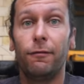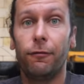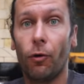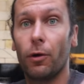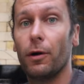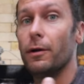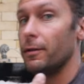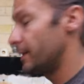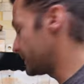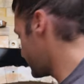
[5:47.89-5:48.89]
for
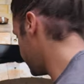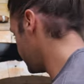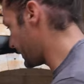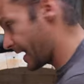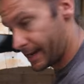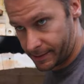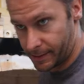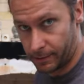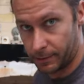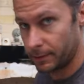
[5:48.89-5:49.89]
this gas
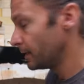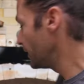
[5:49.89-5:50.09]
kiln.